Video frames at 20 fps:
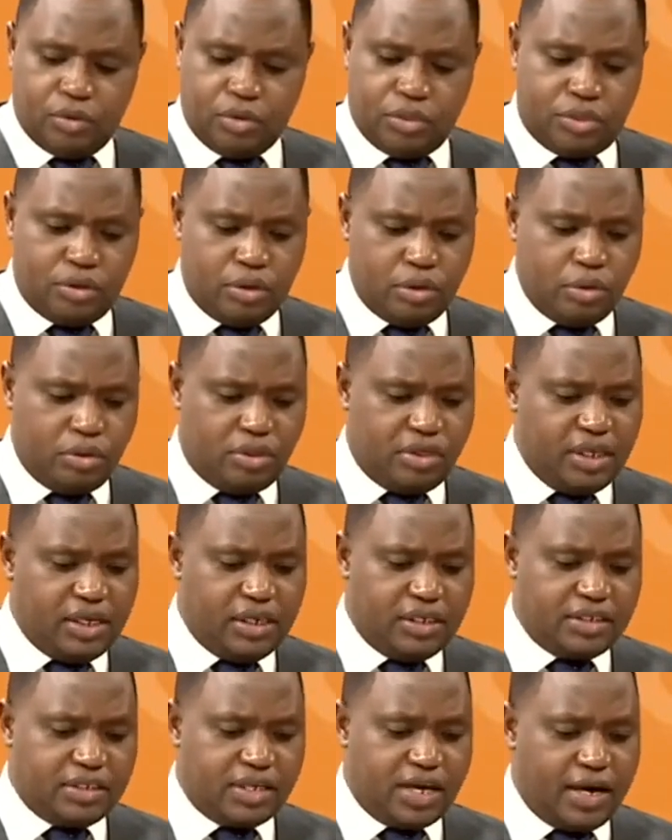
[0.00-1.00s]
Through
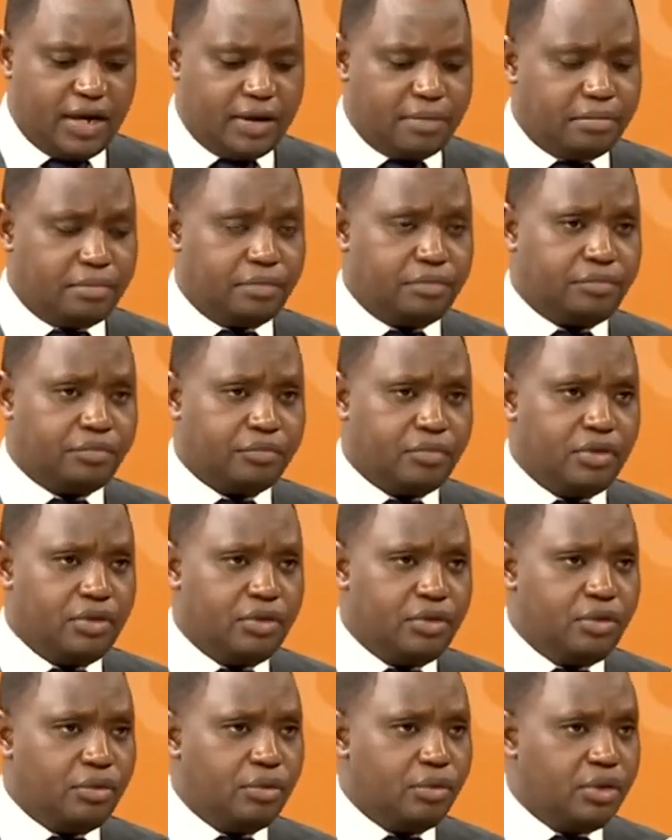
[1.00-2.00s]
this,
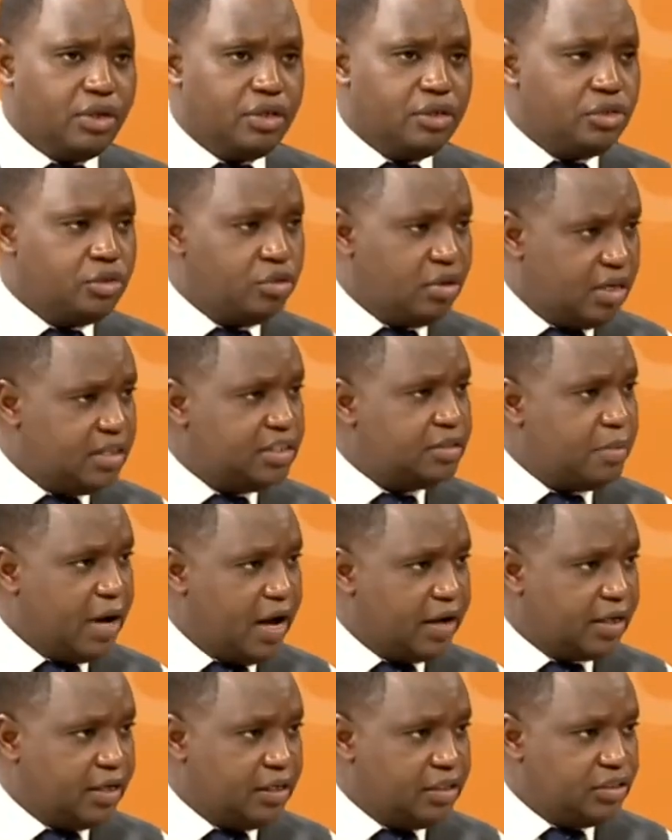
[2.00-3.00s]
insurance
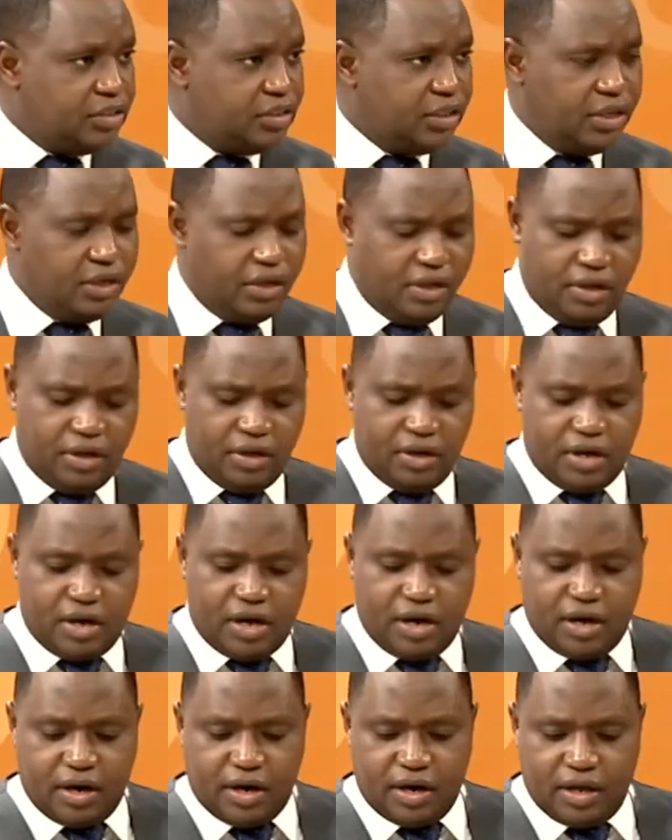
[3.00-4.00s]
package
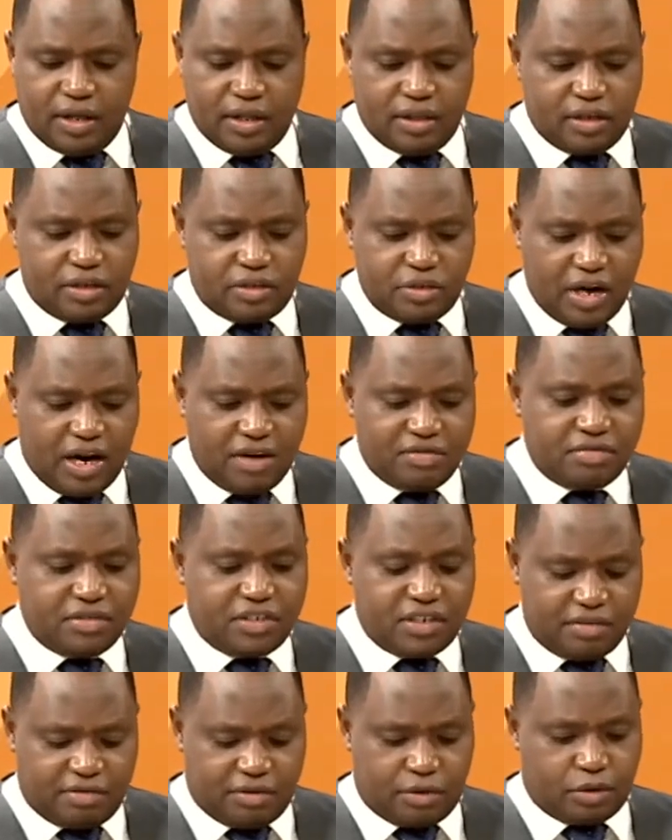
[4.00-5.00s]
that you
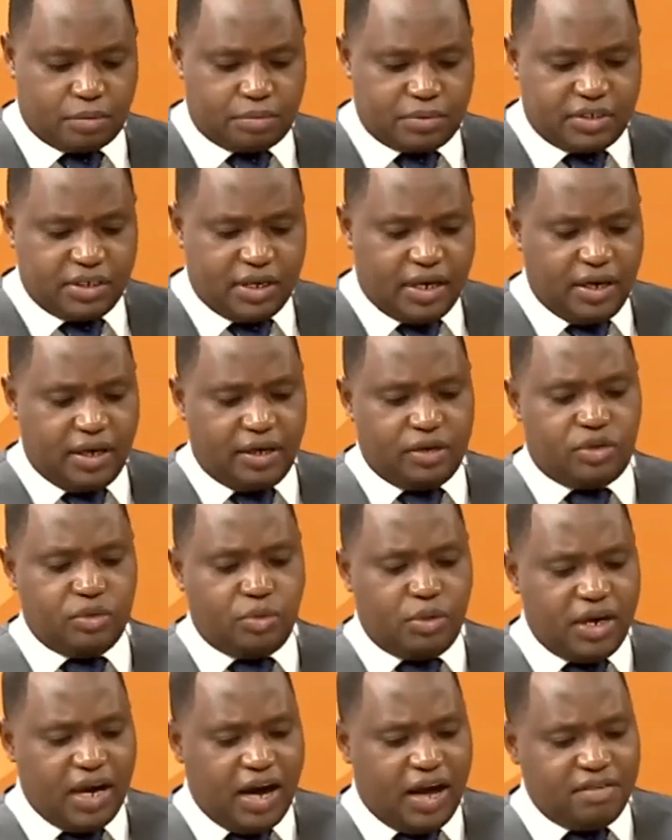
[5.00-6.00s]
have developed,
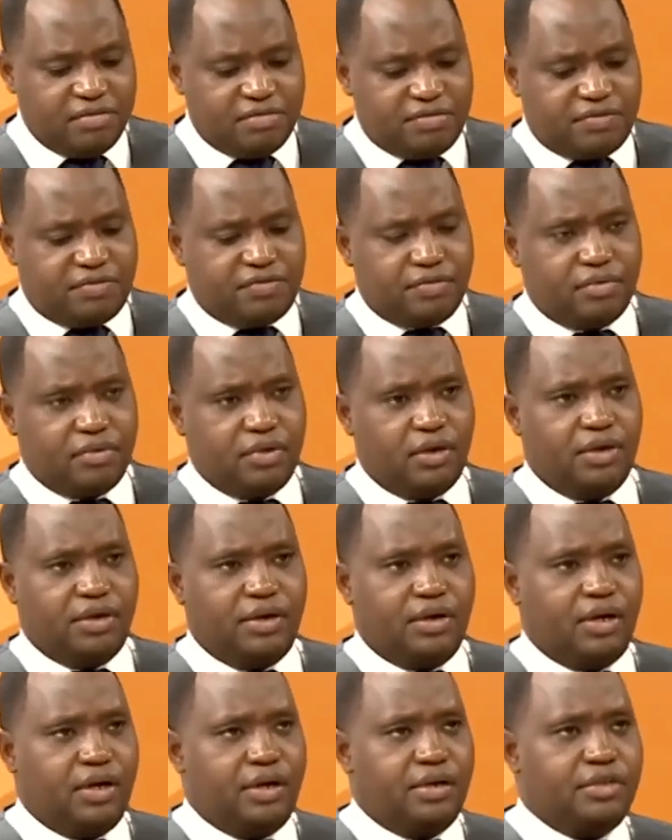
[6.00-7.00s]
do we have,
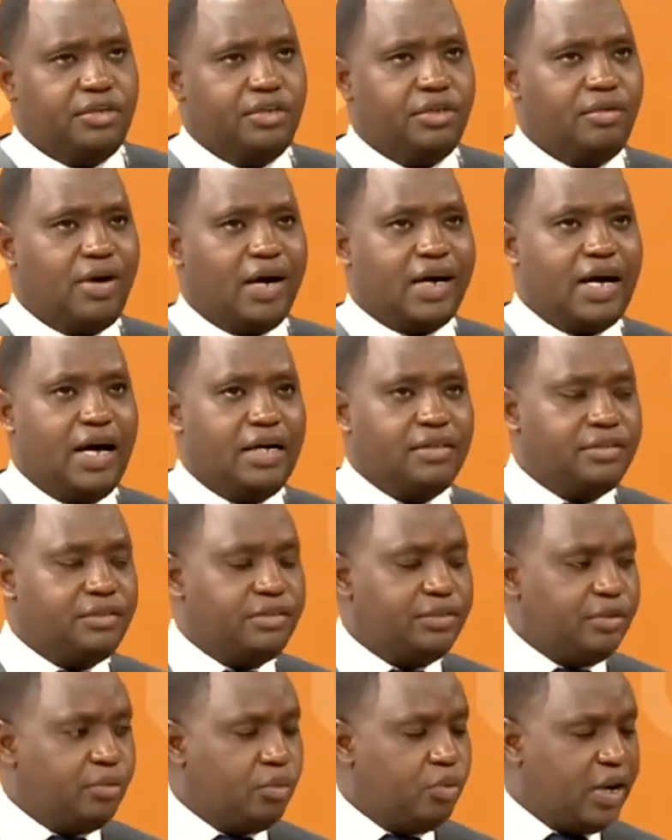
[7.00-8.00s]
a
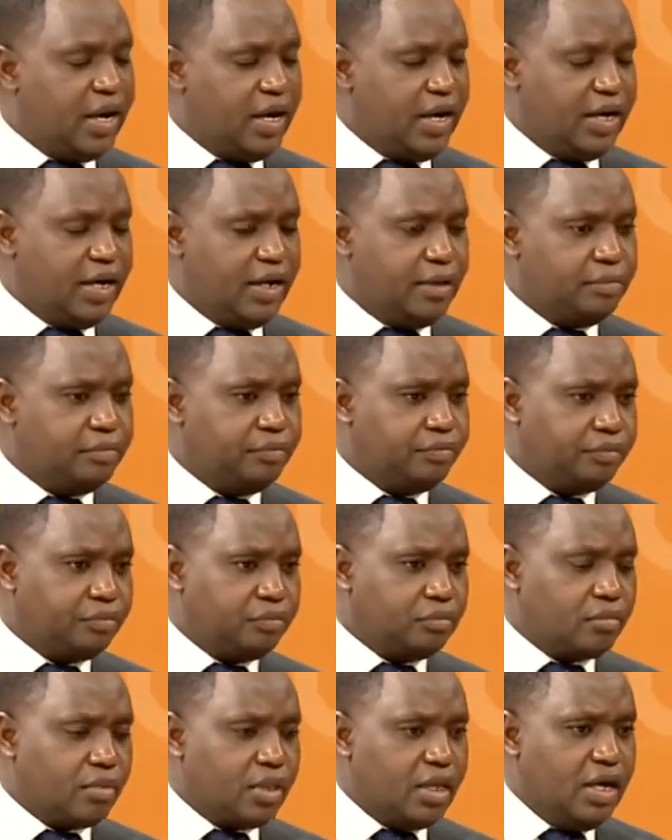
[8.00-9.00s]
country where
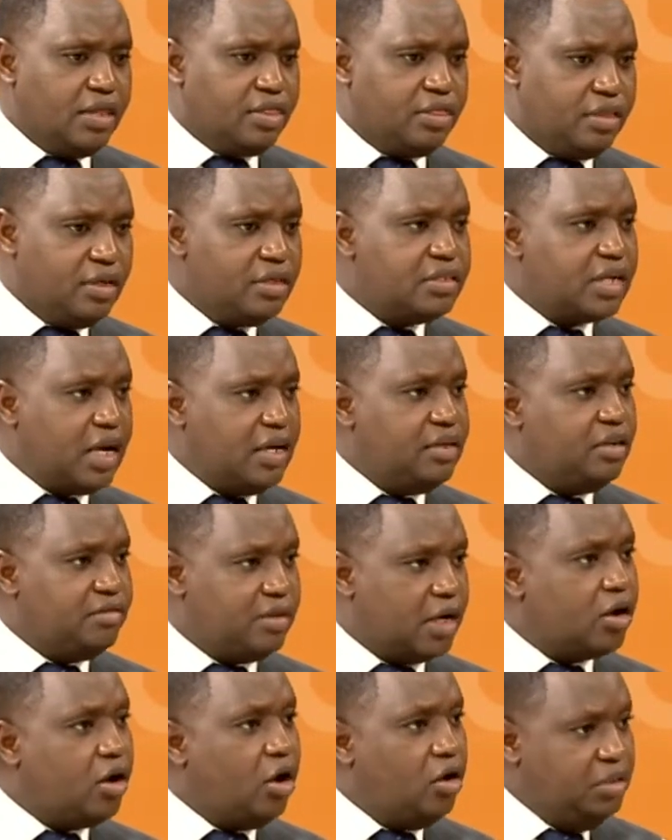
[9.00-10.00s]
this kind
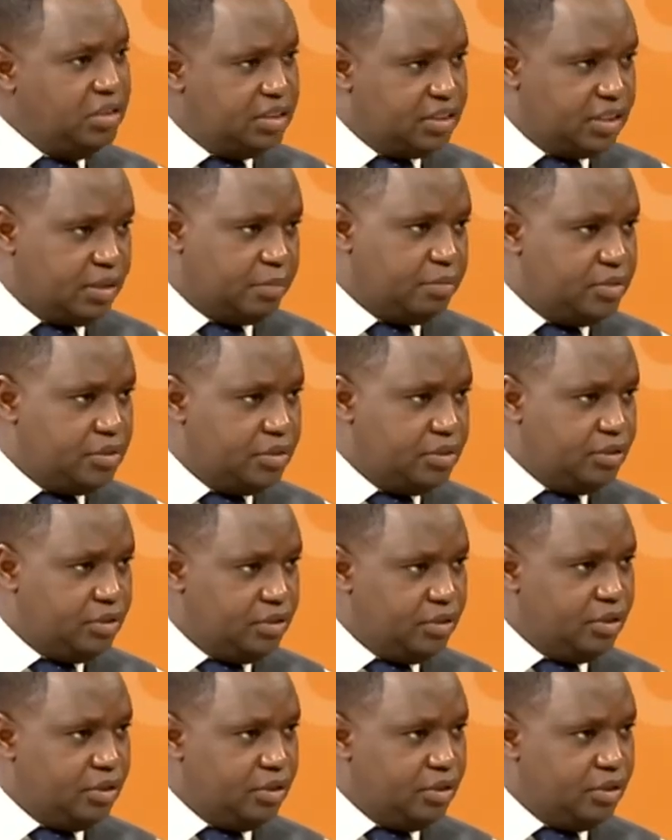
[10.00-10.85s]
of a concept,